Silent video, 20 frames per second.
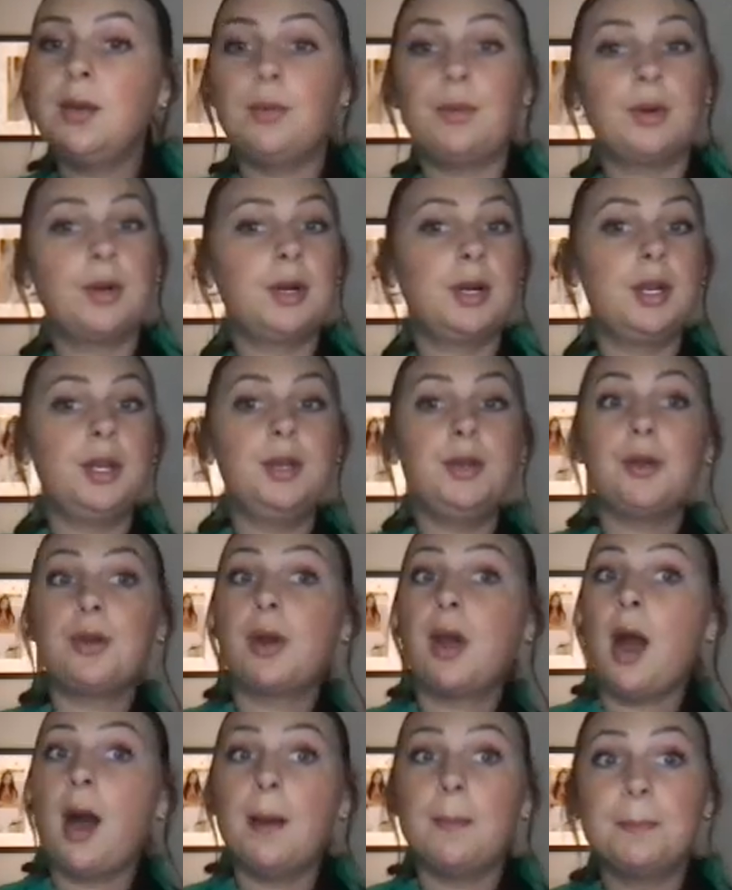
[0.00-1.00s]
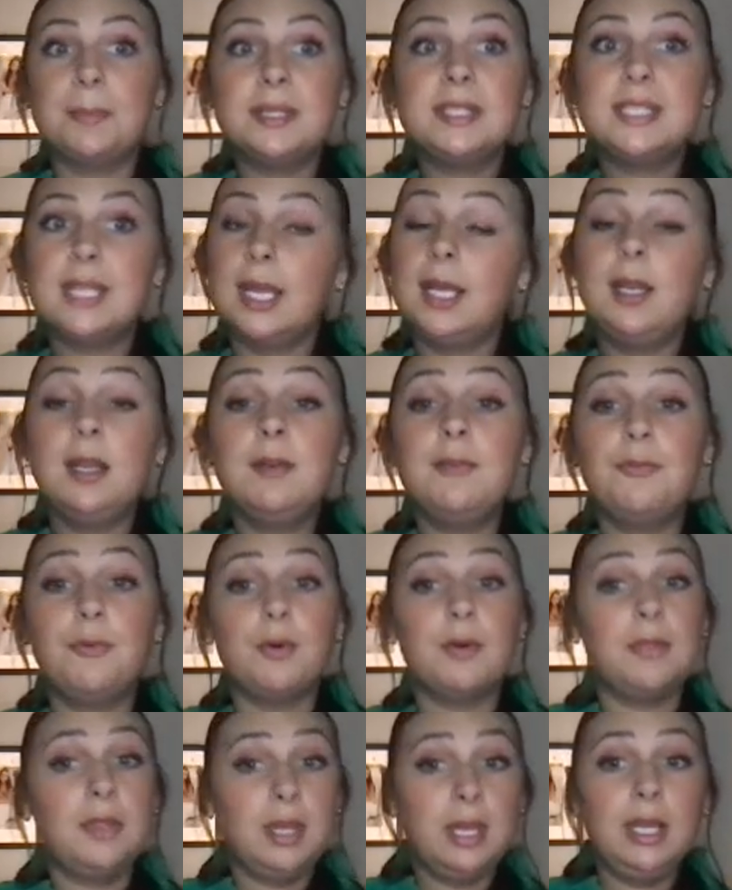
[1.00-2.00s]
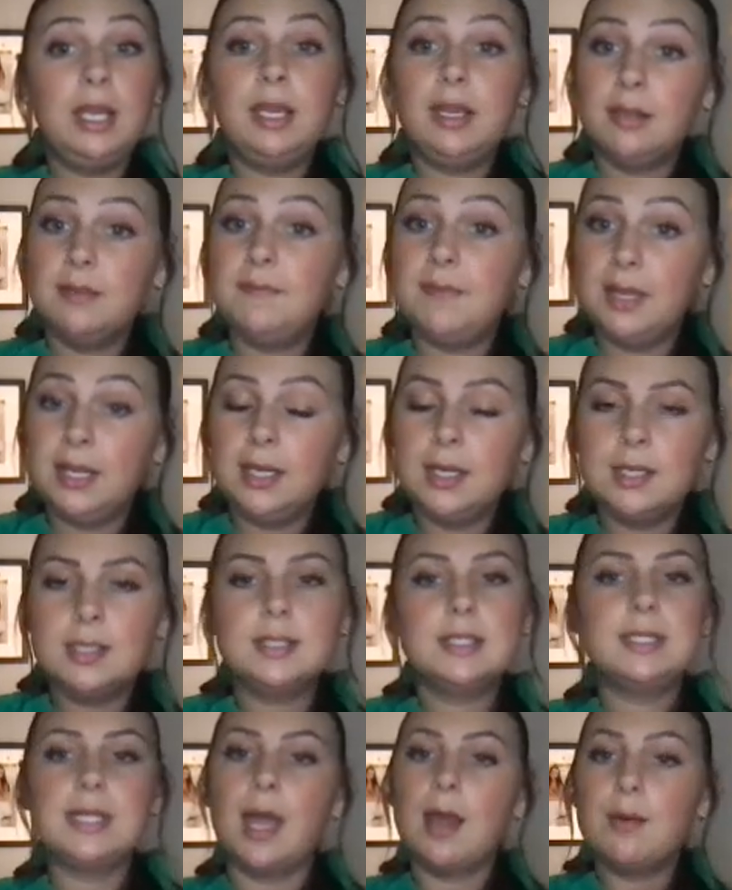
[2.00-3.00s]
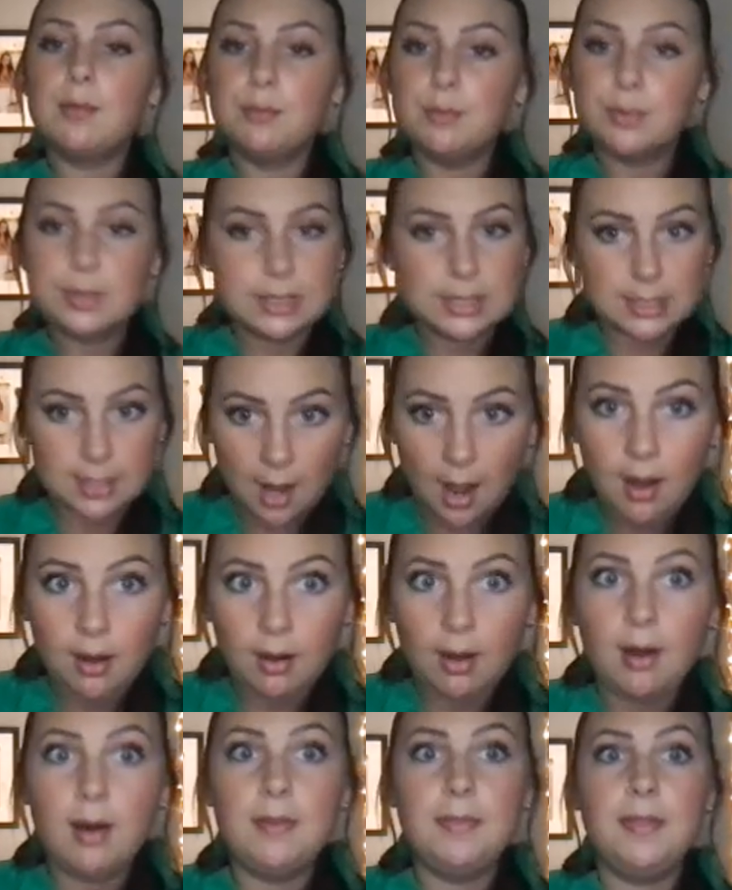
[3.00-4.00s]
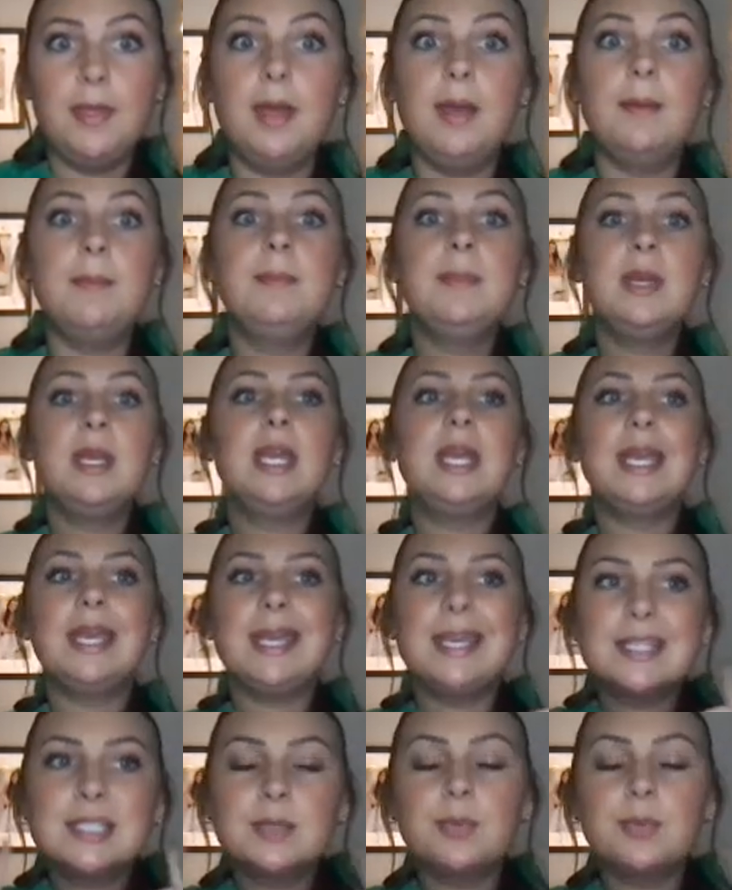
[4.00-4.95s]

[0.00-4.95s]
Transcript: or undercompensated for the inconvenience that was not on them is